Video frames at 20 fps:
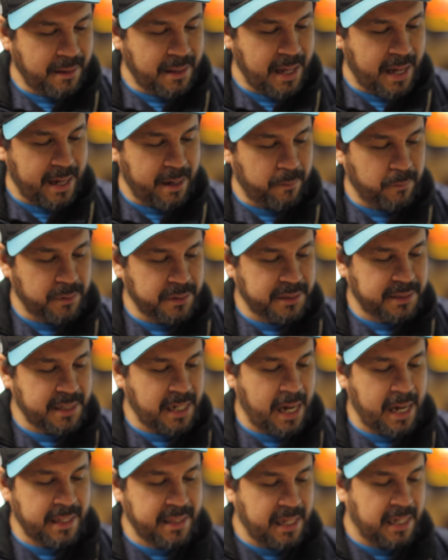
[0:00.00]
that was
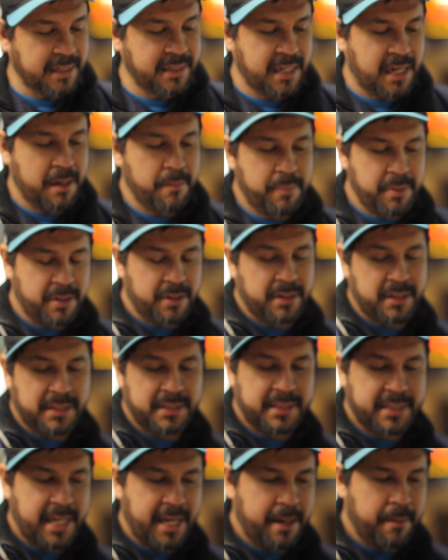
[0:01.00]
at that time period the
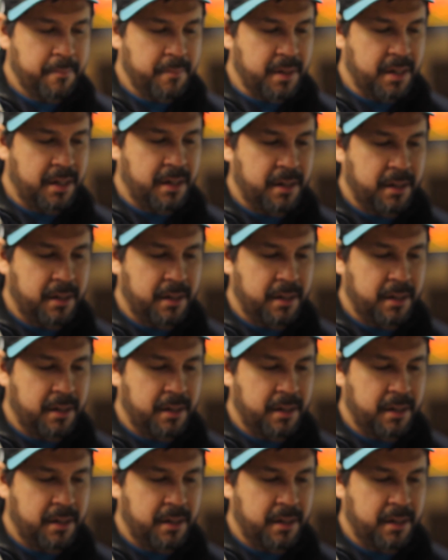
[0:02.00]
same